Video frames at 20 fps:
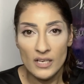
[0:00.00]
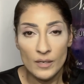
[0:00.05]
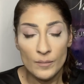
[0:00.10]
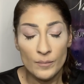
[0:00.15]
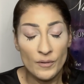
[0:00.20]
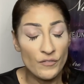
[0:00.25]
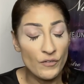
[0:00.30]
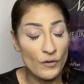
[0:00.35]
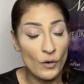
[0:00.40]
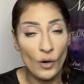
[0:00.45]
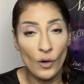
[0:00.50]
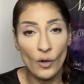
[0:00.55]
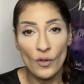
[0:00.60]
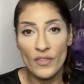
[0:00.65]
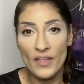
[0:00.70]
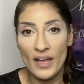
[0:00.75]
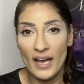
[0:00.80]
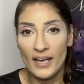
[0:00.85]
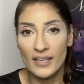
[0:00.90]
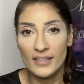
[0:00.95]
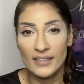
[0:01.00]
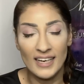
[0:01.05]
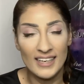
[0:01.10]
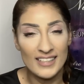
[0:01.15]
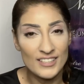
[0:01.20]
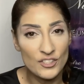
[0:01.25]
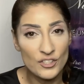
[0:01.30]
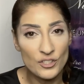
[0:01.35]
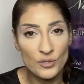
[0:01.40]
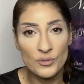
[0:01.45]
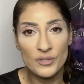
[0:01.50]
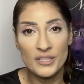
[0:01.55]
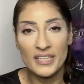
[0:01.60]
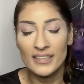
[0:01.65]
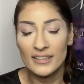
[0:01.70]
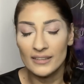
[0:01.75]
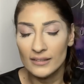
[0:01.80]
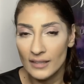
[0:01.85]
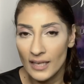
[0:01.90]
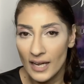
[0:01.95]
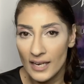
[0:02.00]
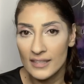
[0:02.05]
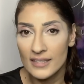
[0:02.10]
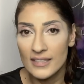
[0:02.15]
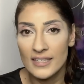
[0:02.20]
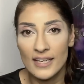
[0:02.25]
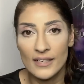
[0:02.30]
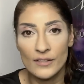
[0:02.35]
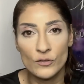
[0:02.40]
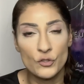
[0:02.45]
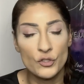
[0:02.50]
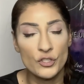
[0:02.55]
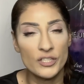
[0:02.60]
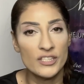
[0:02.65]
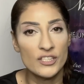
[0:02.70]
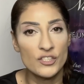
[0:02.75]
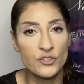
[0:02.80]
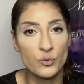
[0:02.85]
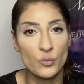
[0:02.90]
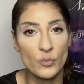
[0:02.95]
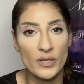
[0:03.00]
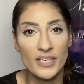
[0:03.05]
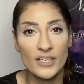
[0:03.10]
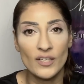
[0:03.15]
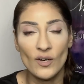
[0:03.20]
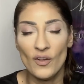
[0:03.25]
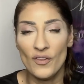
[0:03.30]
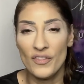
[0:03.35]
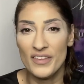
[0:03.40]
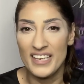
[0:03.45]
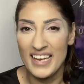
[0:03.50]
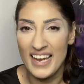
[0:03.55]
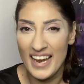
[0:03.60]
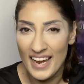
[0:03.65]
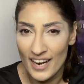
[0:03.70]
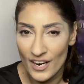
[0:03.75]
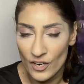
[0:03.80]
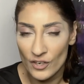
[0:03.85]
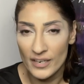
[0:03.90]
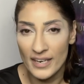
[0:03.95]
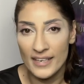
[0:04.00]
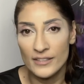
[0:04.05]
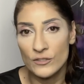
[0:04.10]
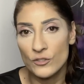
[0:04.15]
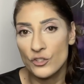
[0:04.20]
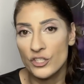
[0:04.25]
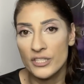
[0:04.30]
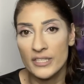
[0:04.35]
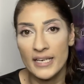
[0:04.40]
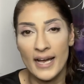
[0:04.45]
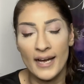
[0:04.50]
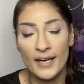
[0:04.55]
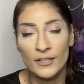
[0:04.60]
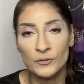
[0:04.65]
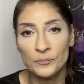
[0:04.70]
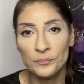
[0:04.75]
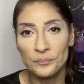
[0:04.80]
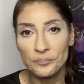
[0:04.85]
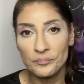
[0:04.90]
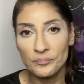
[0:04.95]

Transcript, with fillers: But for all that, I do think a lot of the energy this week, all the air energy now,